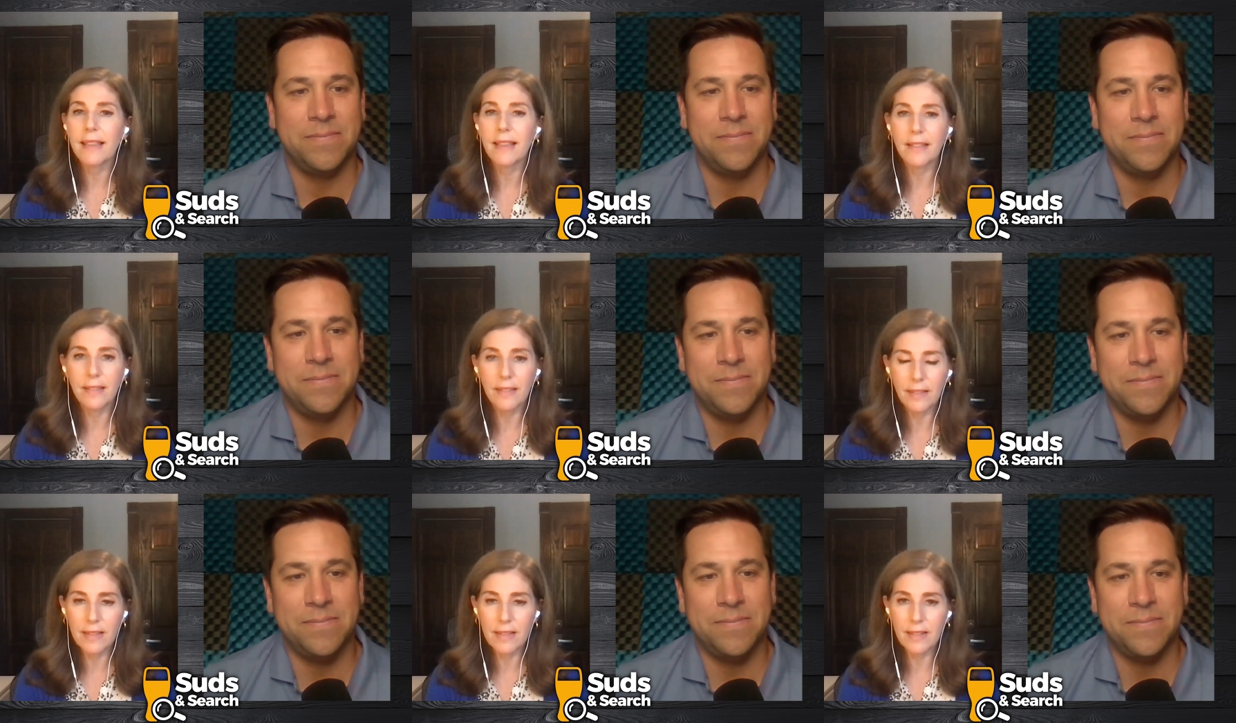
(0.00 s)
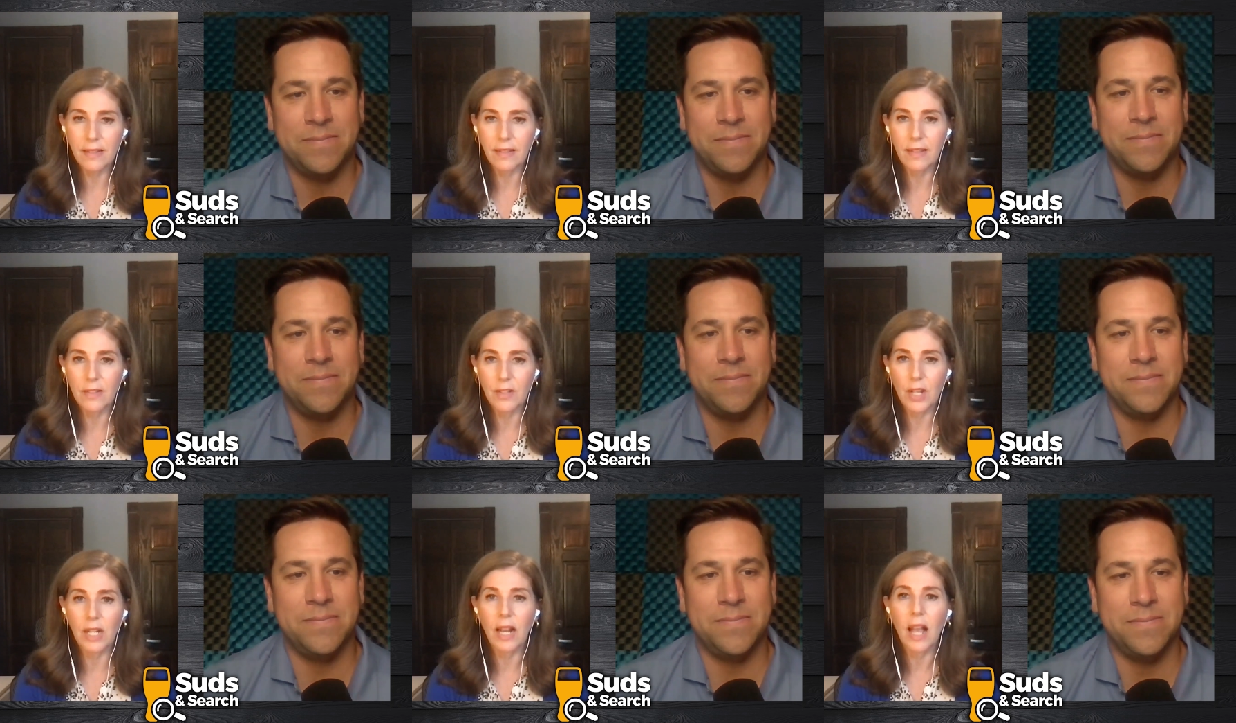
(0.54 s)
Speaker 1: this is the
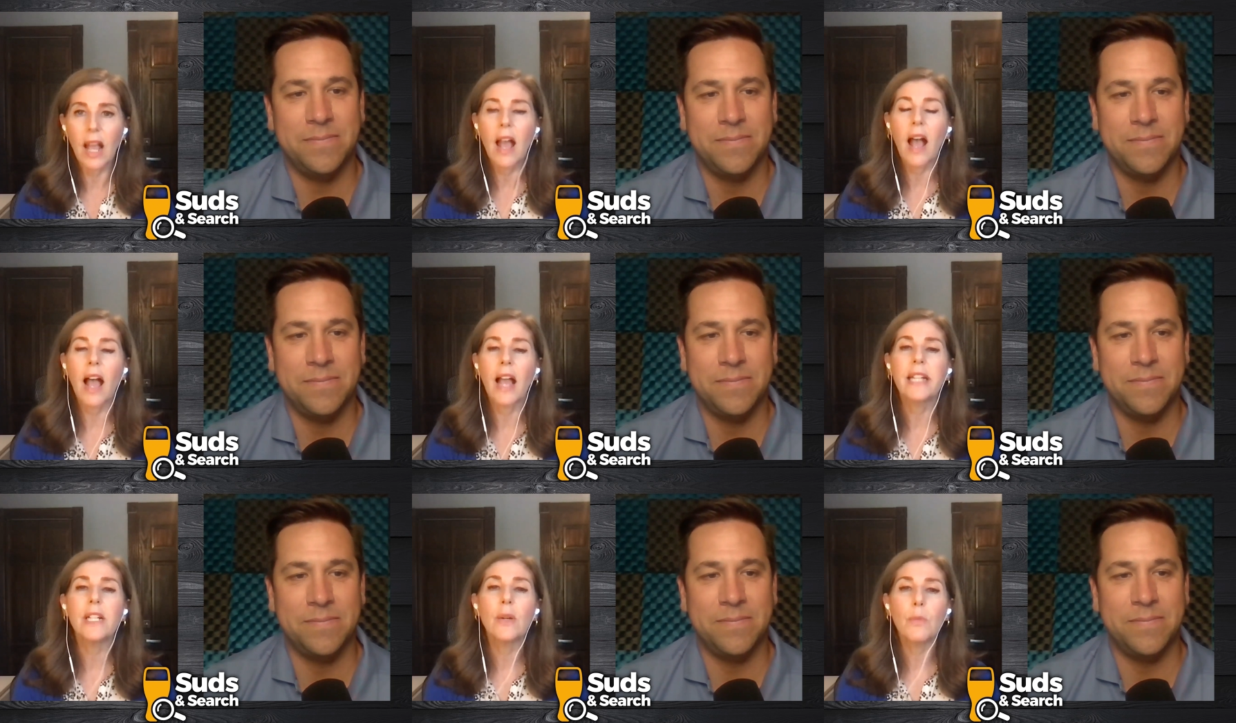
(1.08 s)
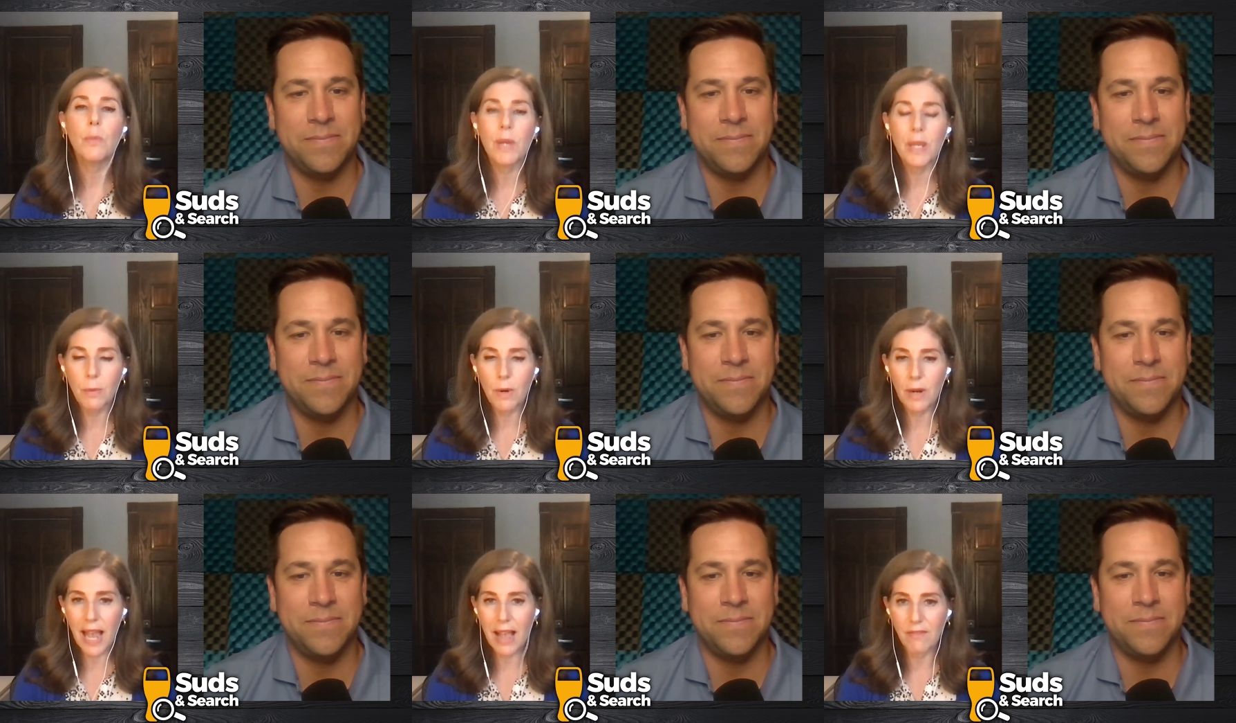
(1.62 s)
decision. I know
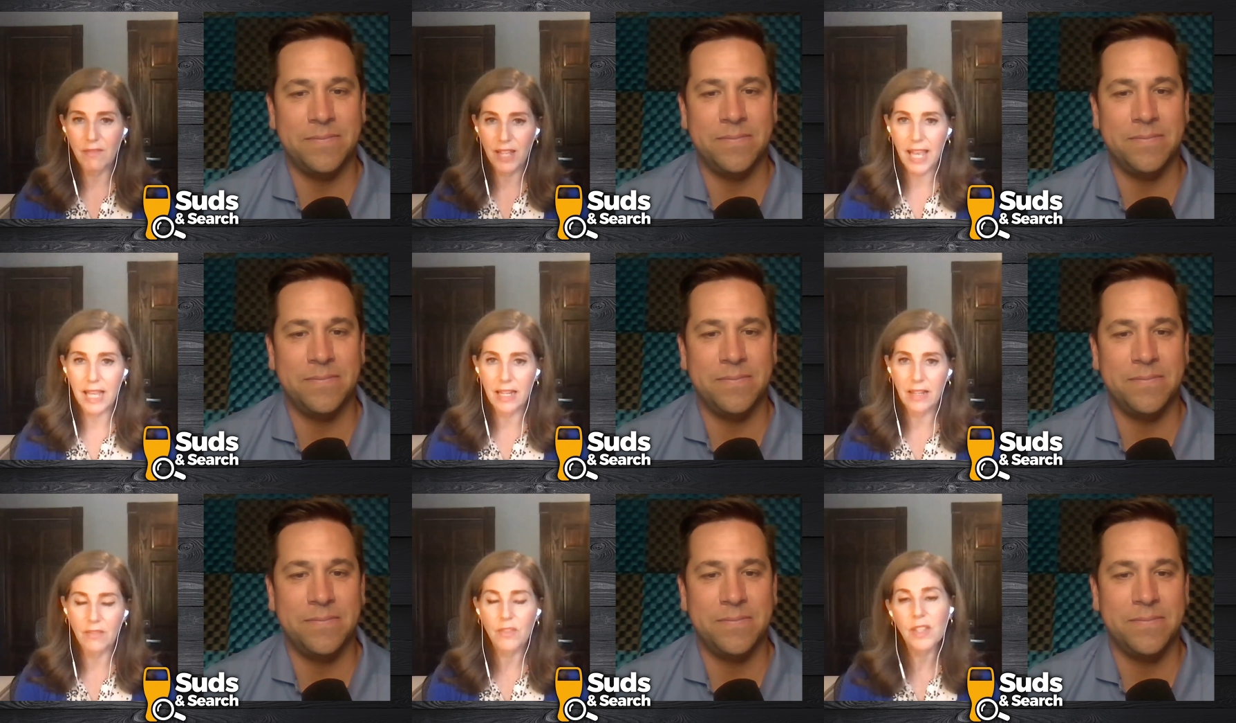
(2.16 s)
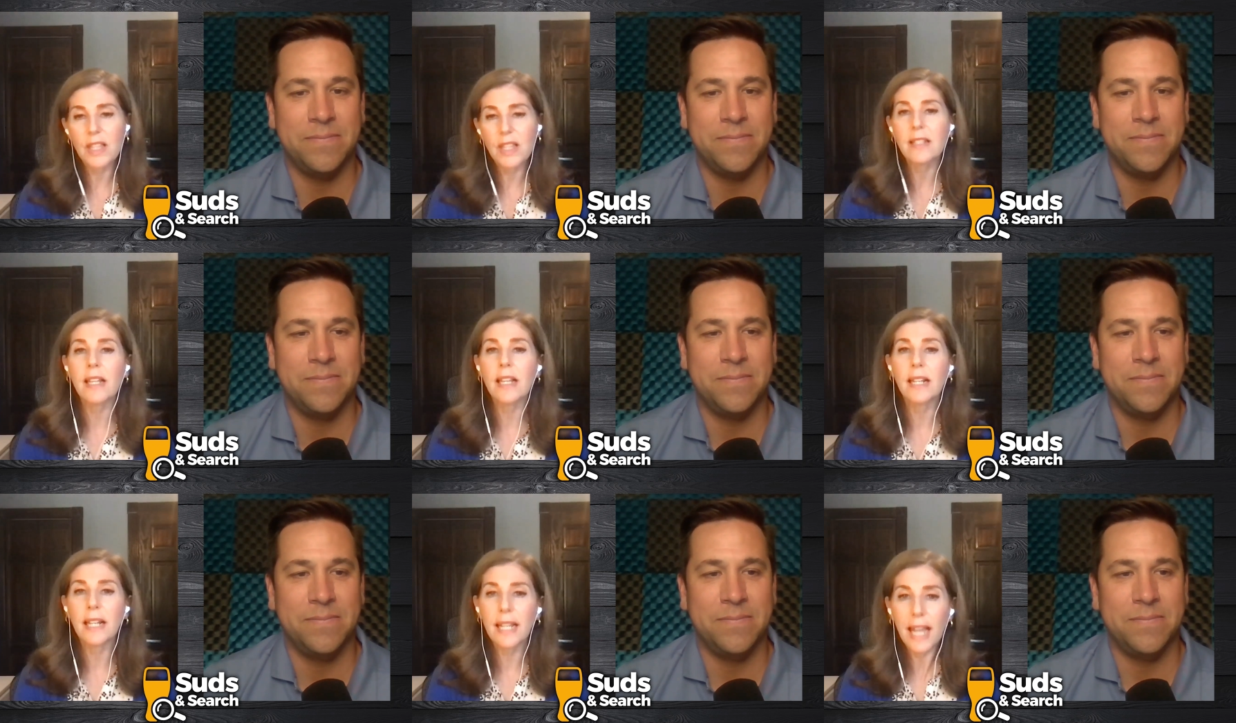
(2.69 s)
we were advocating for
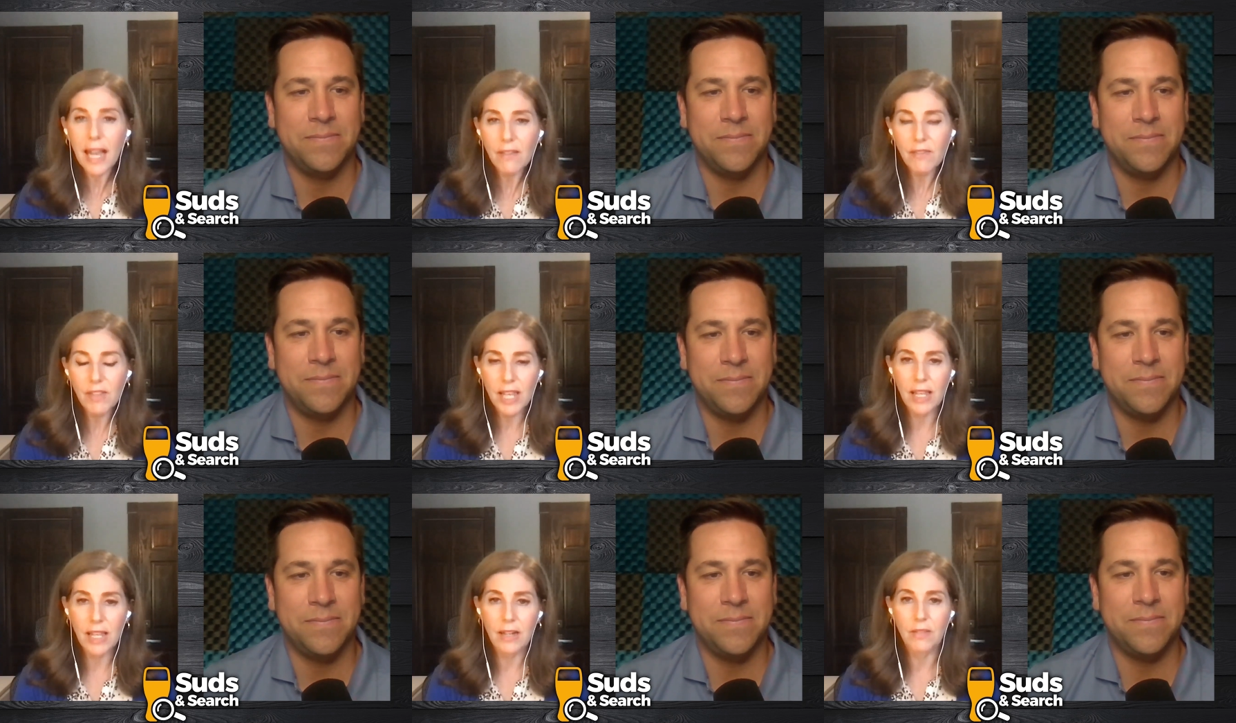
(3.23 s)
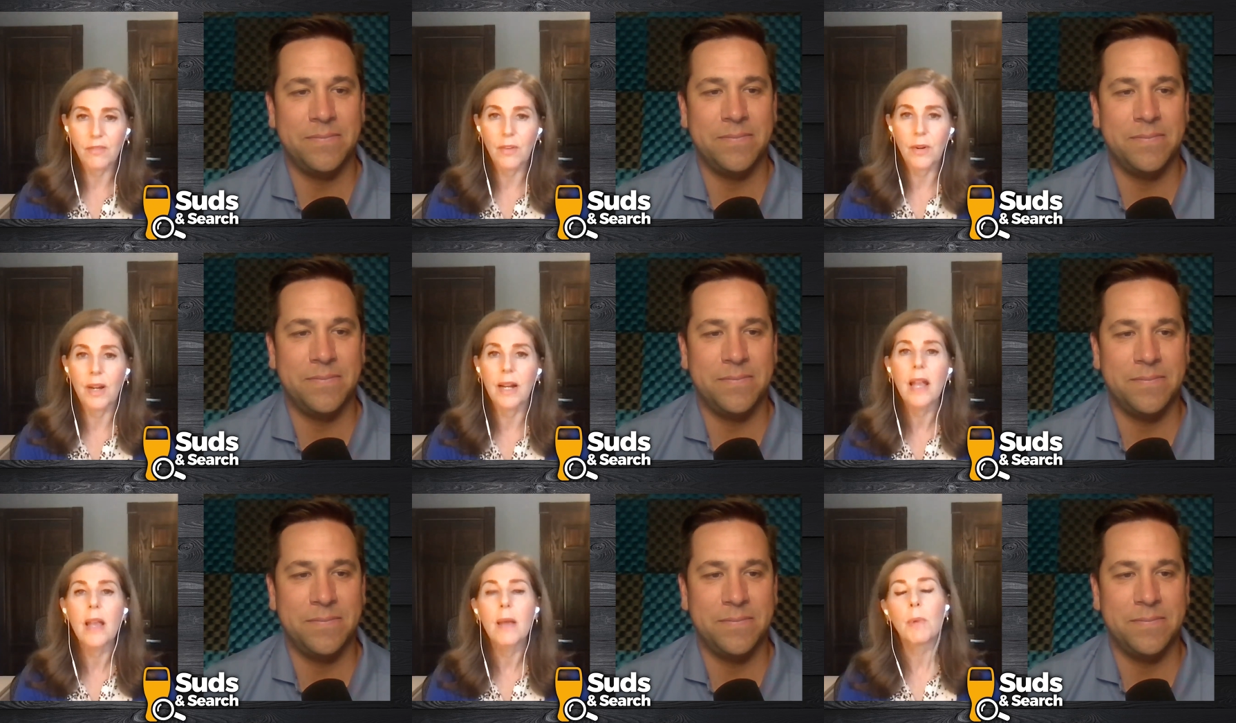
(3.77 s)
this and I advocated
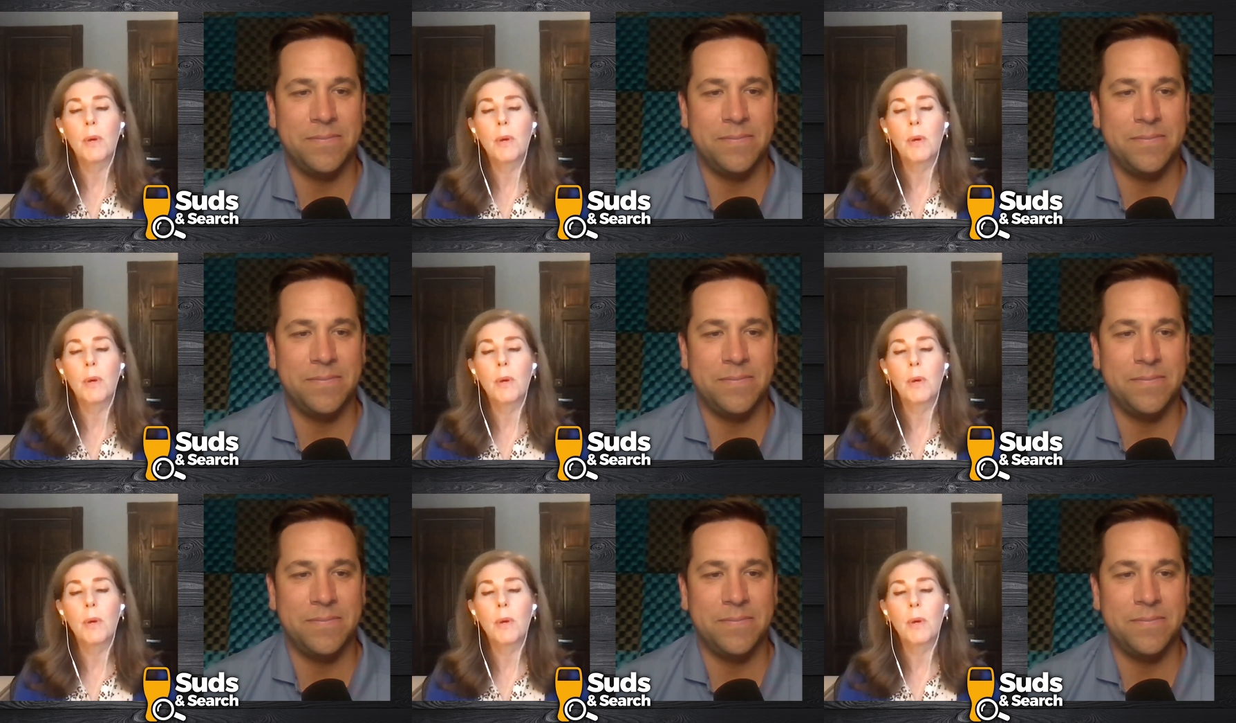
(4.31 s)
for it,